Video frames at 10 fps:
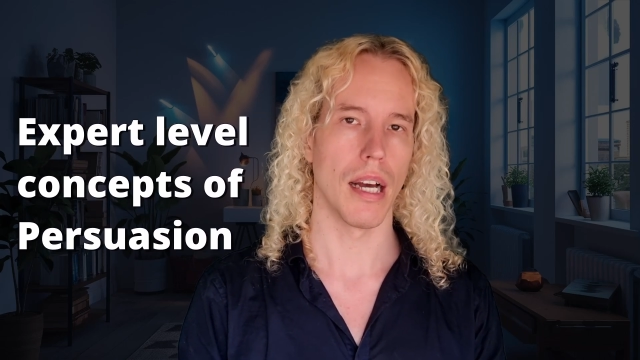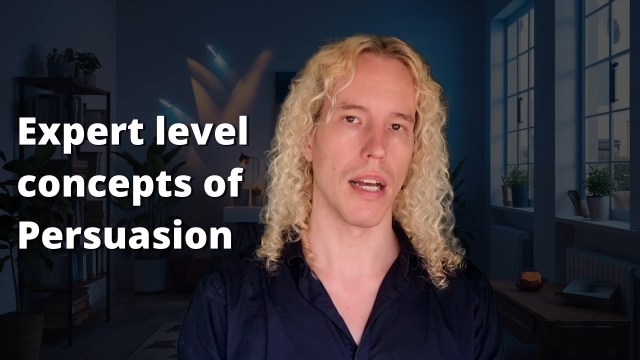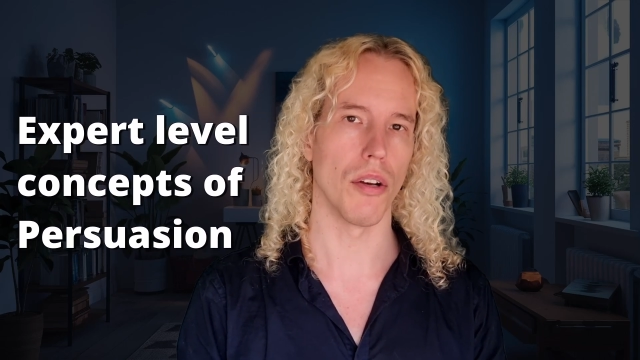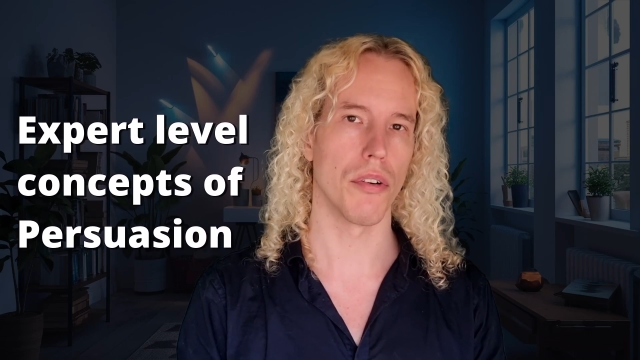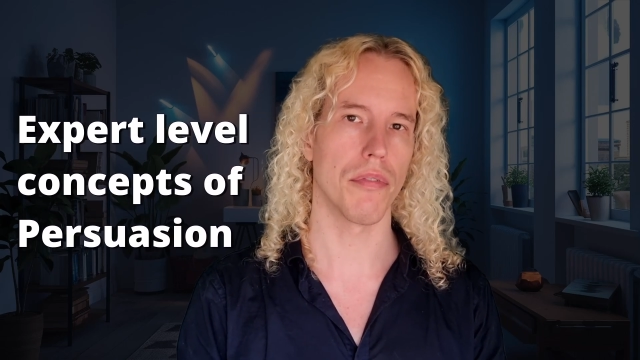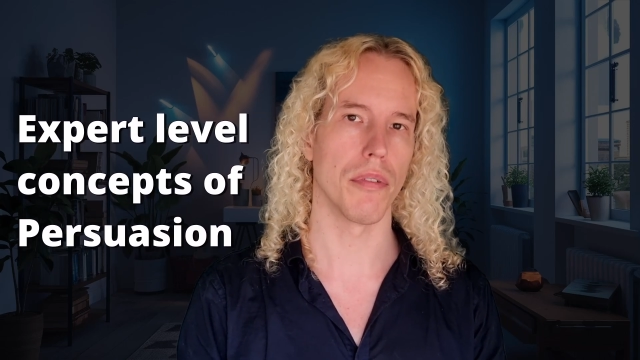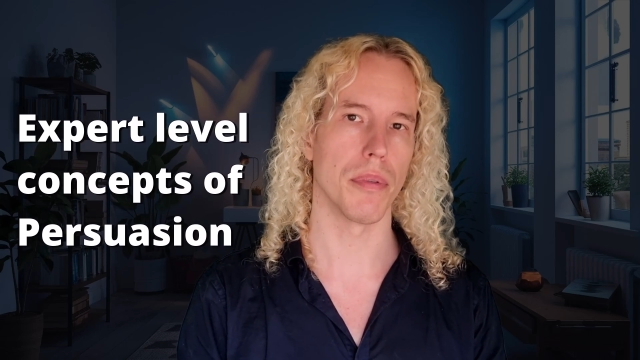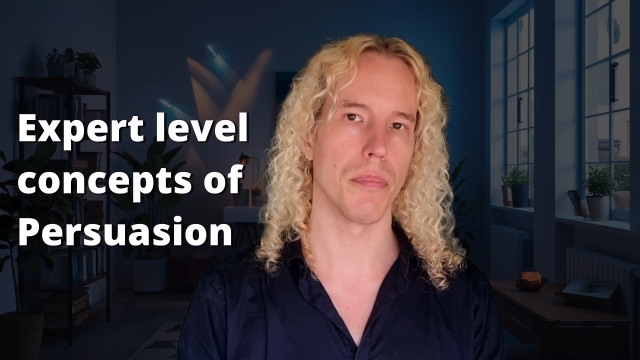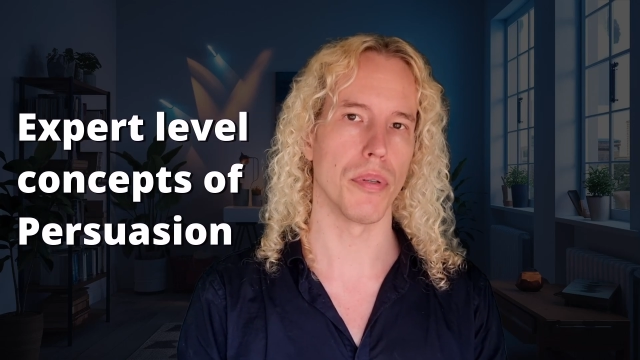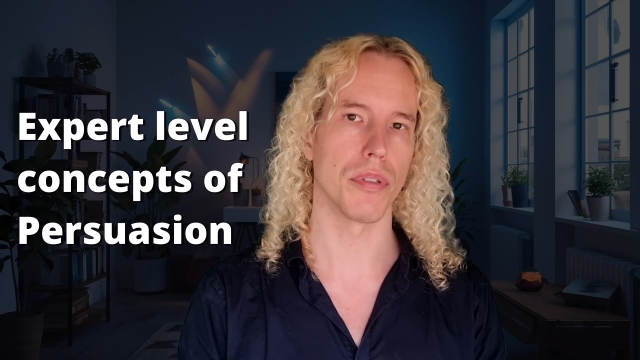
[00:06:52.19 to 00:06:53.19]
I learned from the
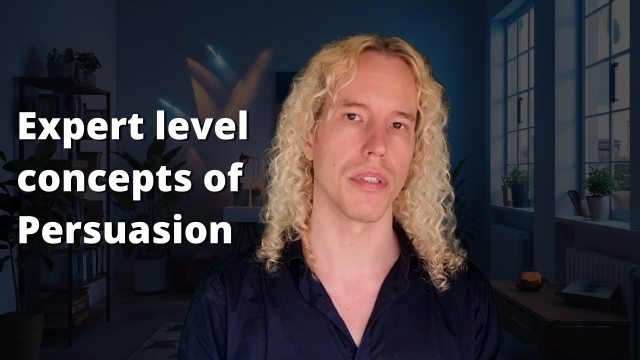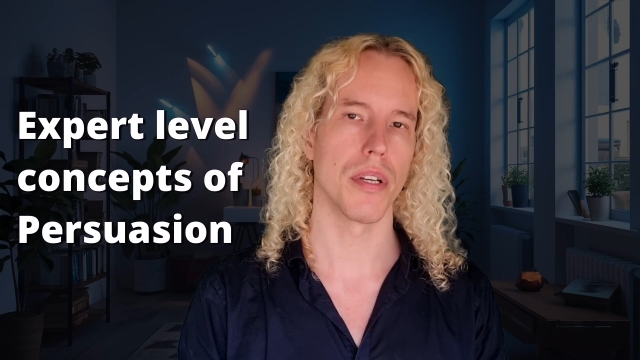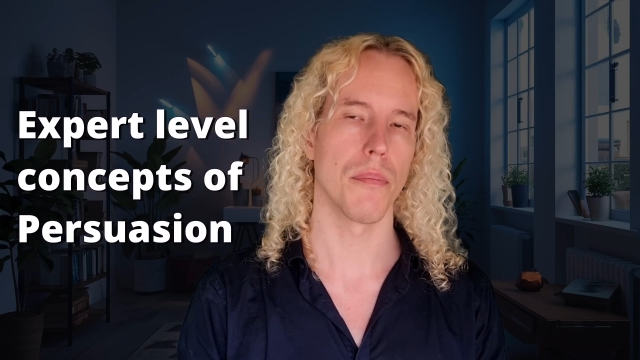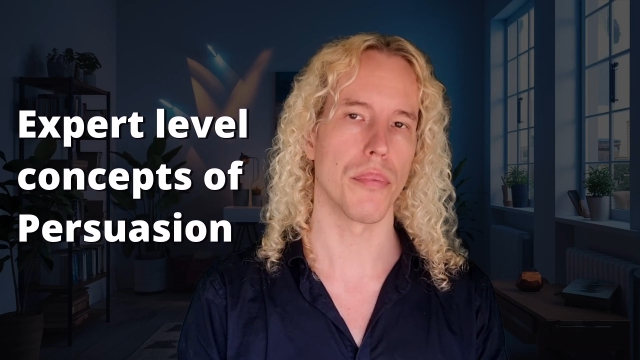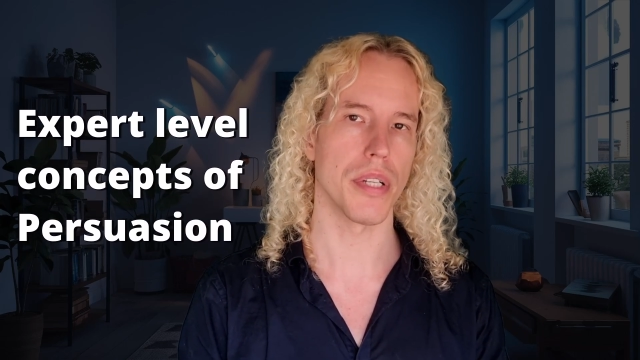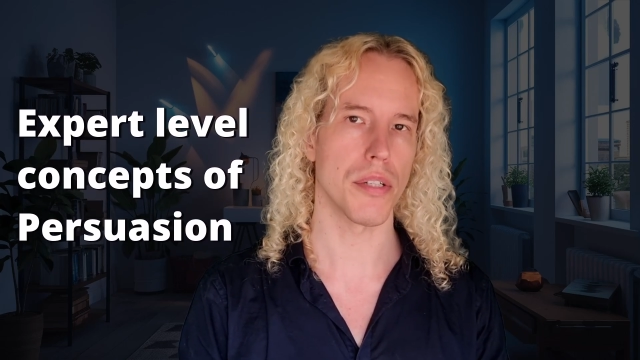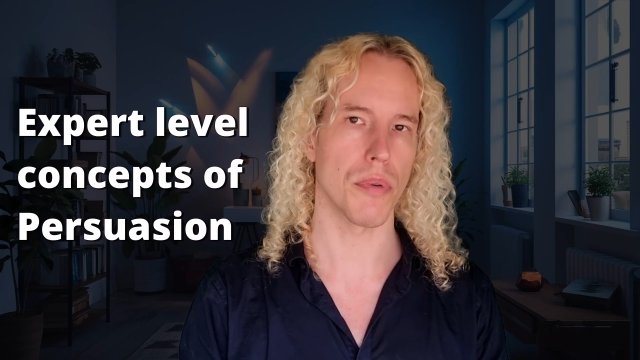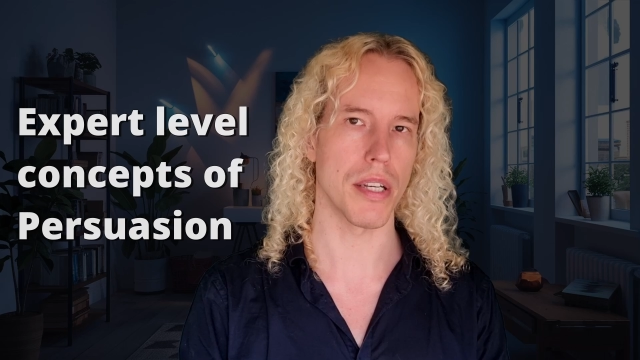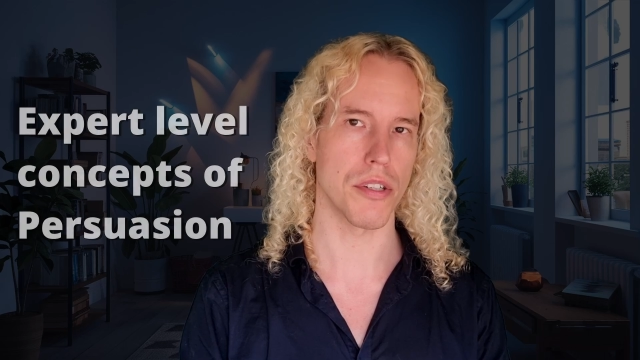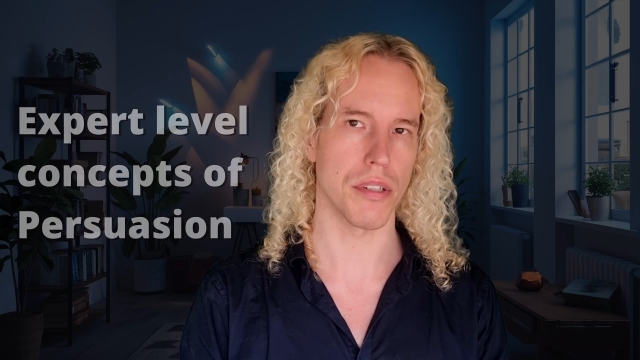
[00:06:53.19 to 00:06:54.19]
book
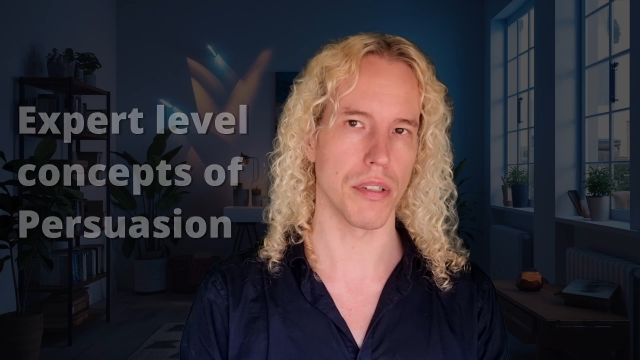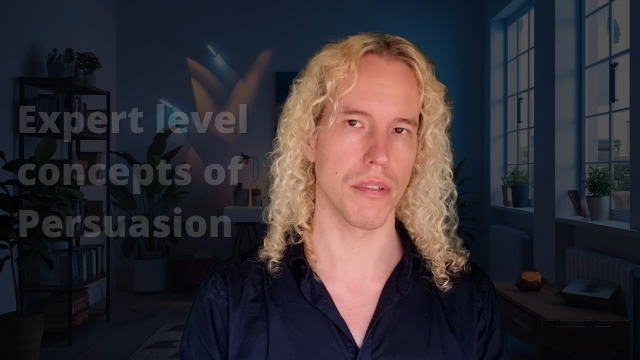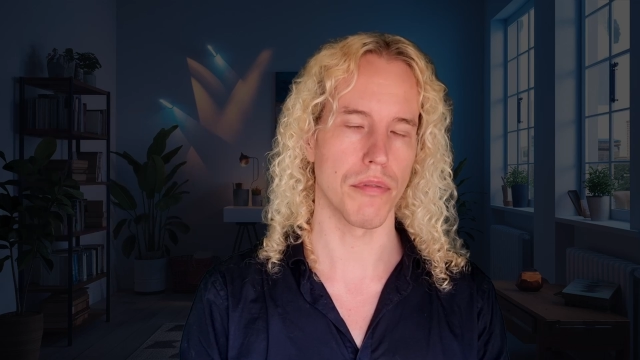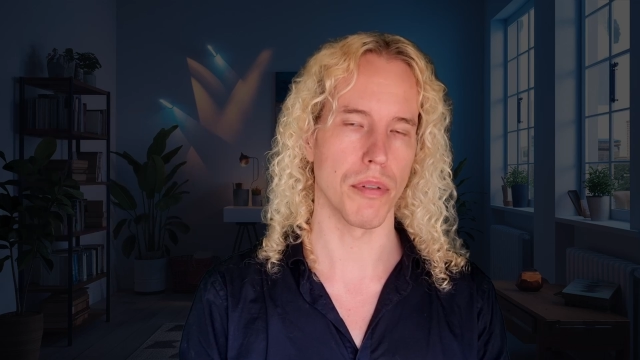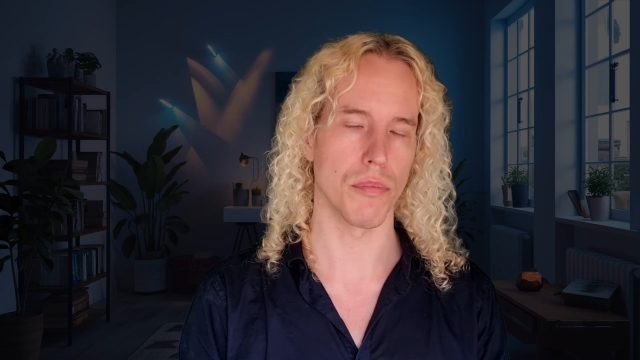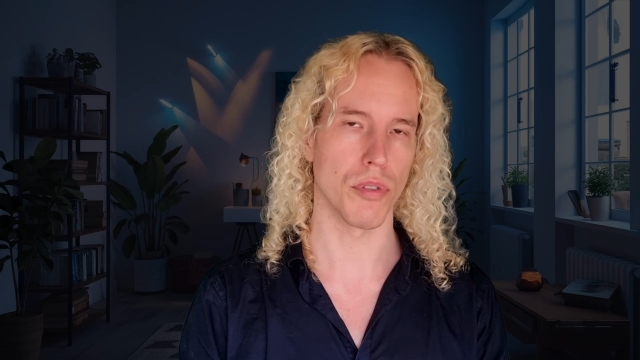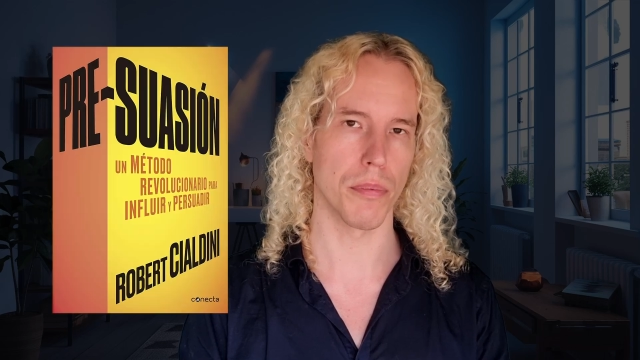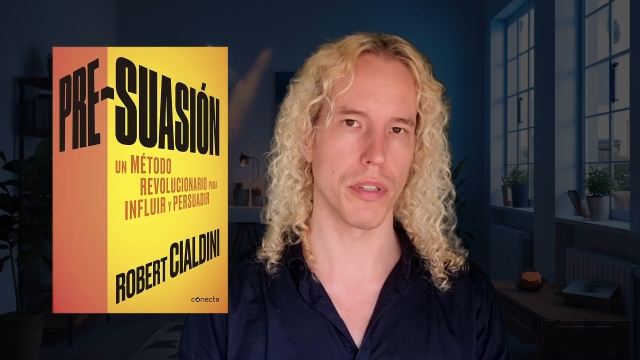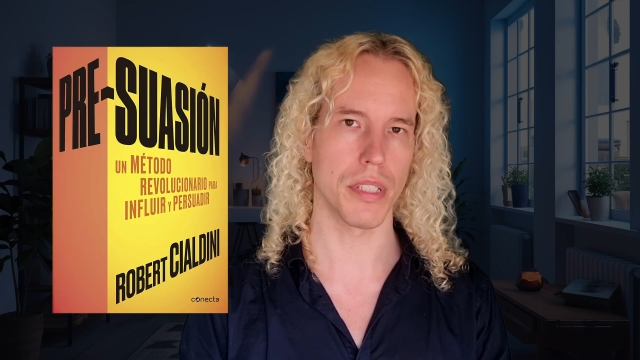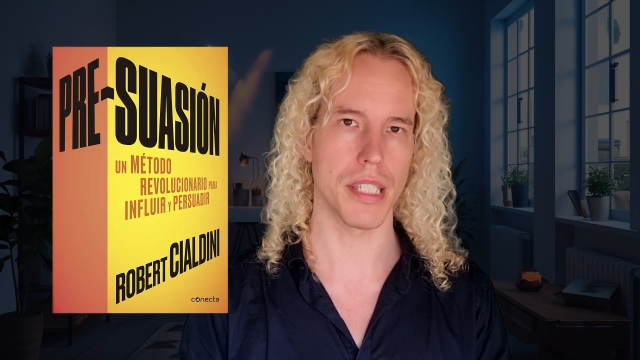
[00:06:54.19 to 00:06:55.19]
Persuasion from
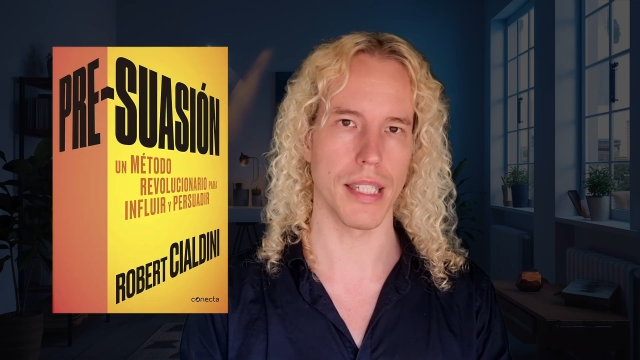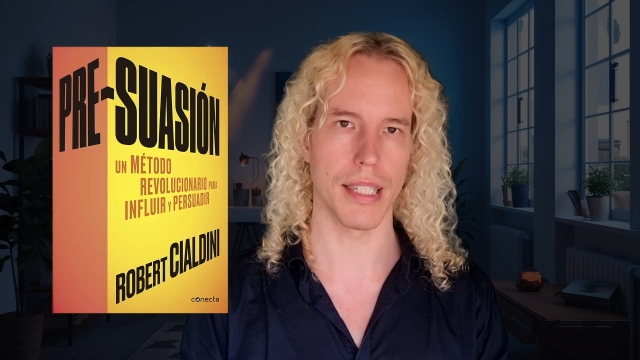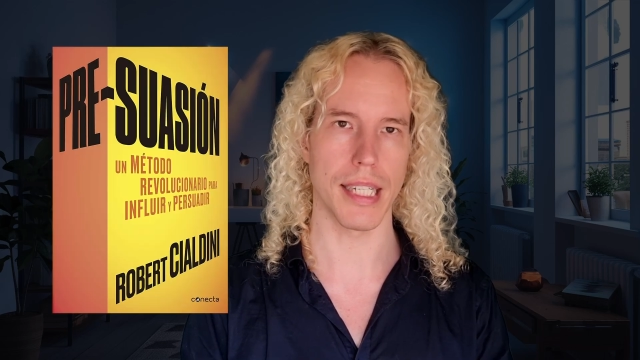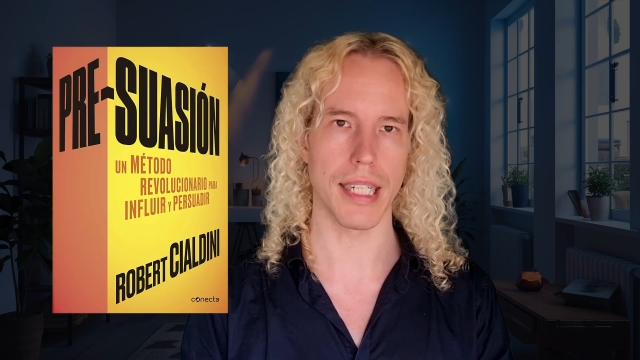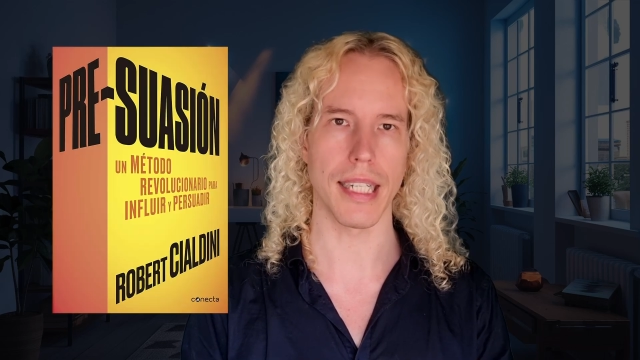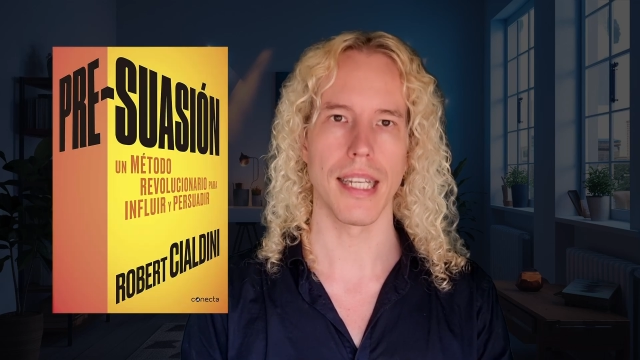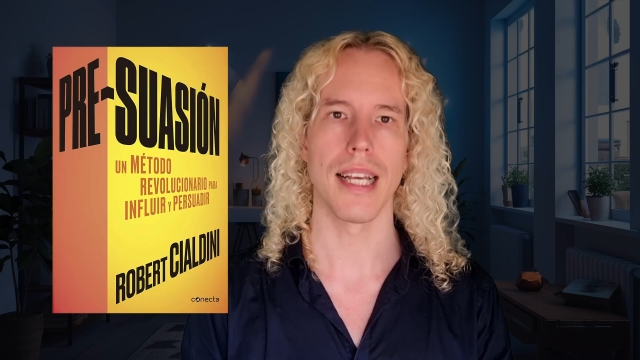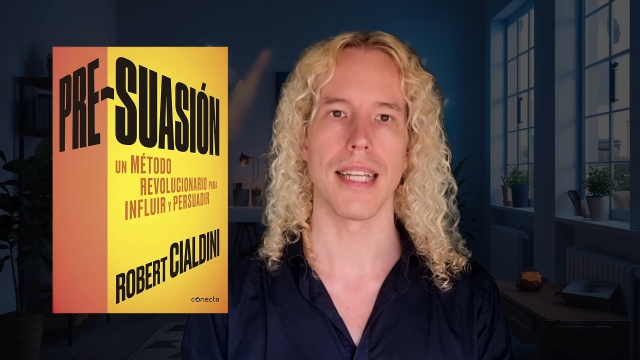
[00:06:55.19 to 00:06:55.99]
Robert Cialdini,